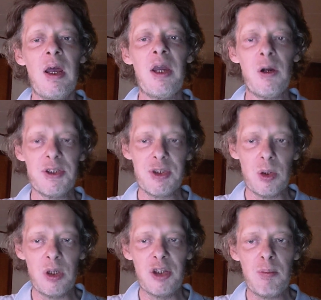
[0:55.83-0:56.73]
I
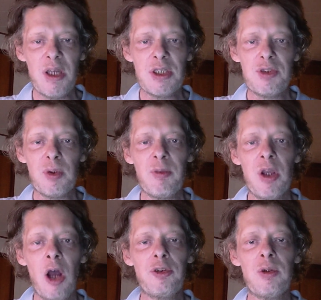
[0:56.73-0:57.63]
also got a message from
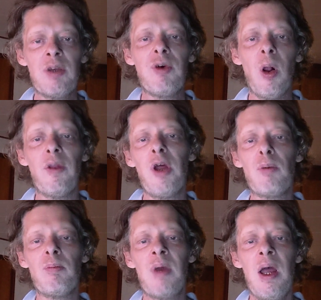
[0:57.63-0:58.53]
the art route in
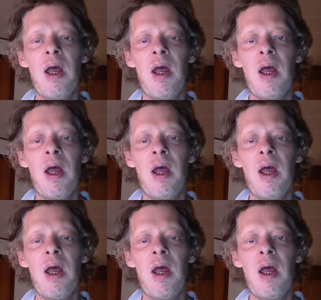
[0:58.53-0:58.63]
Volendam.